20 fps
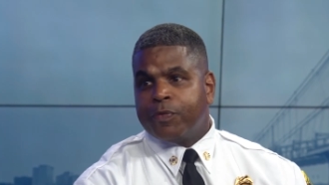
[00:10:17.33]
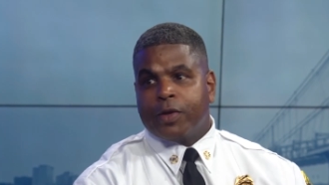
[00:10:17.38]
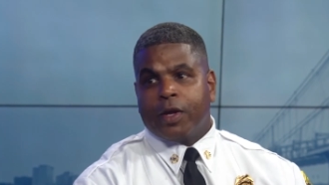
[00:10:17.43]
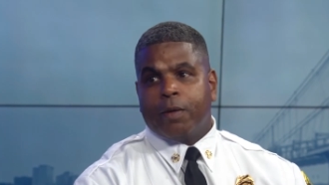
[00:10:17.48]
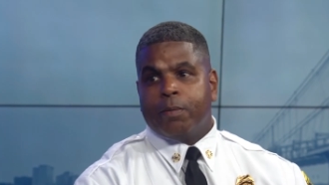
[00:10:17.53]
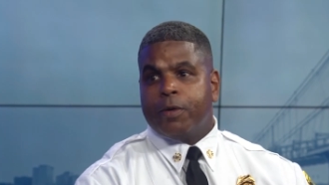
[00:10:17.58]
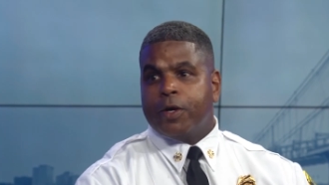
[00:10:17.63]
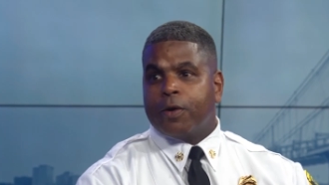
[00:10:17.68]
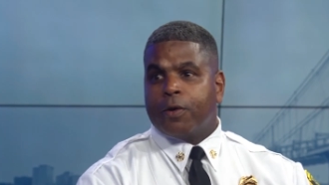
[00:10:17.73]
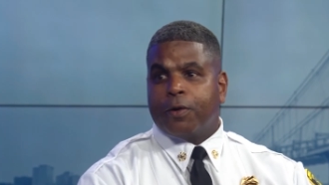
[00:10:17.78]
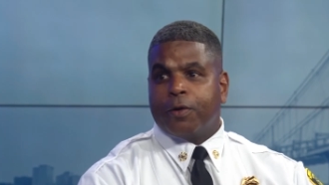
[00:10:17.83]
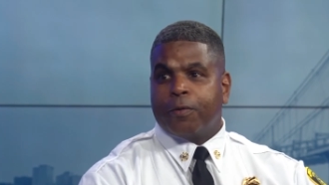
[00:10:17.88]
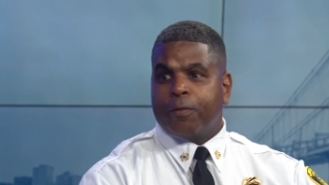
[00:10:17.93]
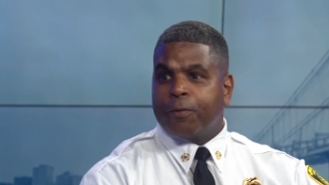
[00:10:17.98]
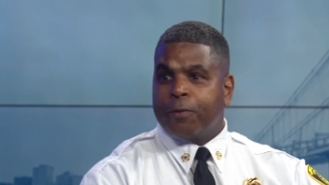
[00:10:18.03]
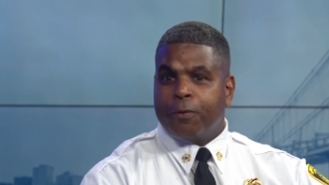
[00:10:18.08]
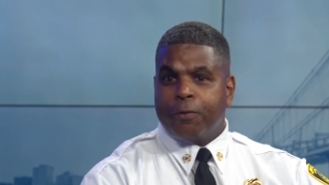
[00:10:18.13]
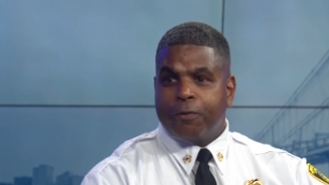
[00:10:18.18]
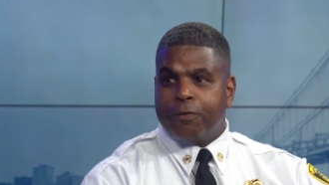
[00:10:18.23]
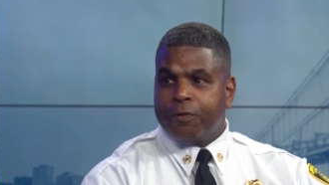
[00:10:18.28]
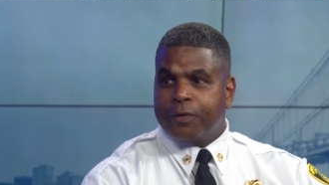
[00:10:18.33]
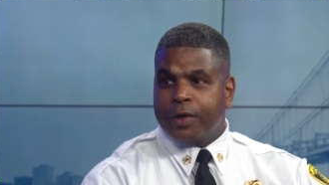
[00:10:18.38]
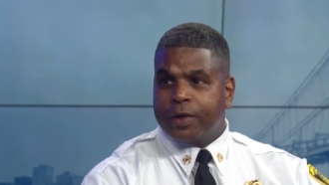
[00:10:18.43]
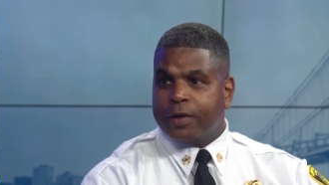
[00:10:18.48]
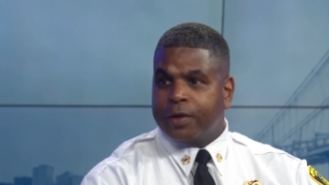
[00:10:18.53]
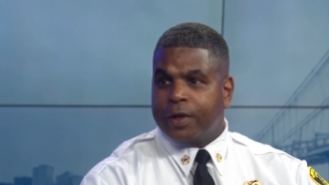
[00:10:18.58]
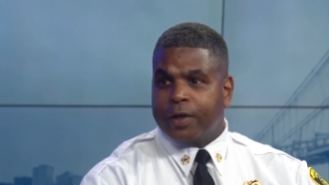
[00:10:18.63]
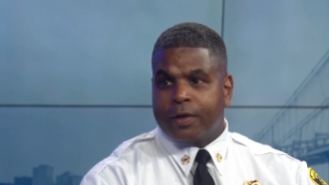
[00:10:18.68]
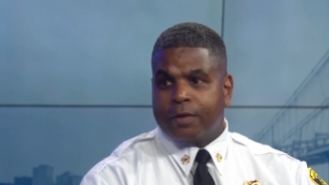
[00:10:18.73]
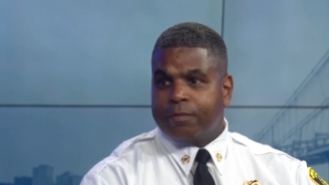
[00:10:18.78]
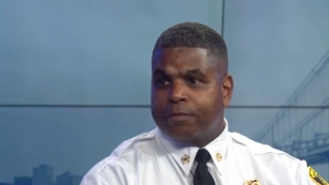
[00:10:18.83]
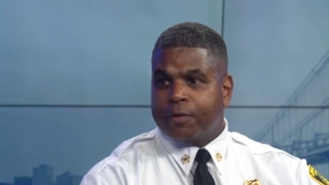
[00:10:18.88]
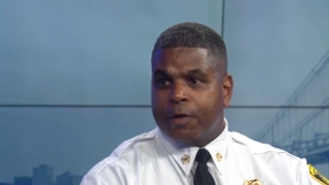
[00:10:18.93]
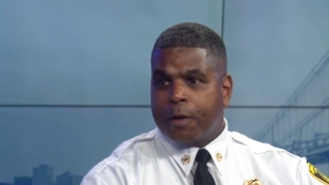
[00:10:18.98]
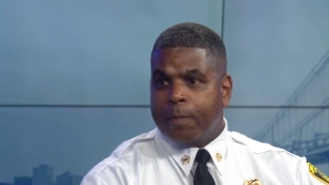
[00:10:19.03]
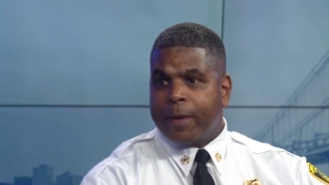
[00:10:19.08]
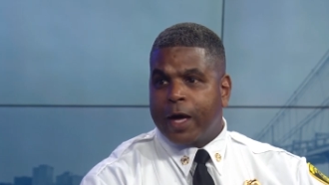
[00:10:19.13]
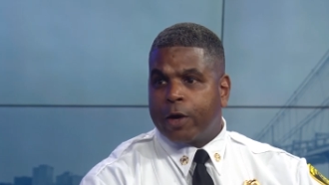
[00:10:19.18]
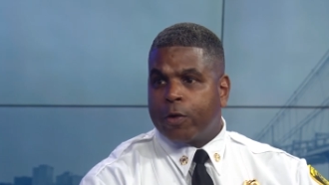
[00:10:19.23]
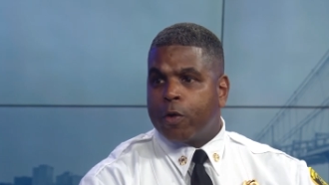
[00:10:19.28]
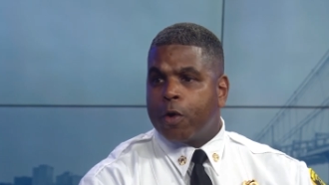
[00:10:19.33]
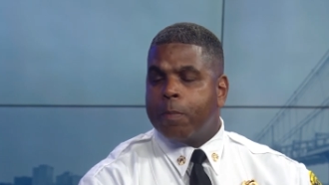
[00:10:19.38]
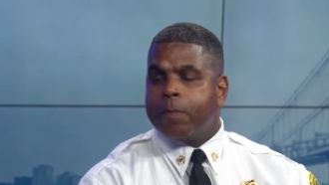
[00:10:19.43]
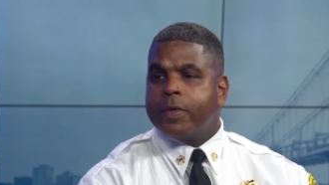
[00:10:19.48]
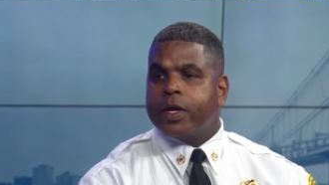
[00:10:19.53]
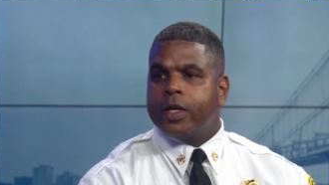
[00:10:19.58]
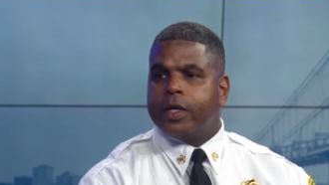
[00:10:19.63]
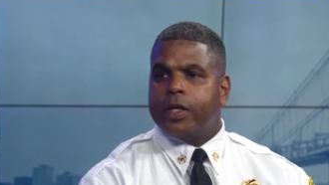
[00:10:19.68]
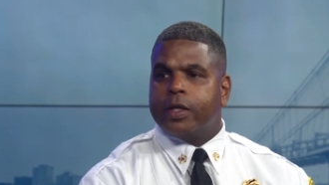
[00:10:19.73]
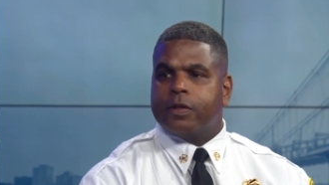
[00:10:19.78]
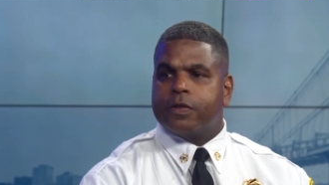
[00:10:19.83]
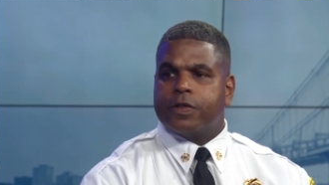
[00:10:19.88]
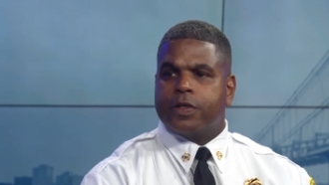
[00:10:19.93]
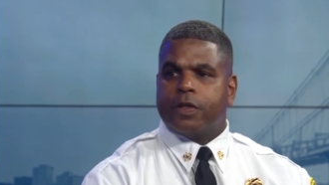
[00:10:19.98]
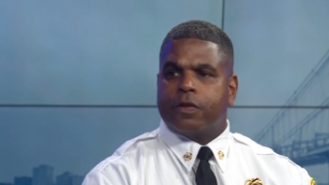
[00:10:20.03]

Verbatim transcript: and be on a roof in, in a matter of minutes.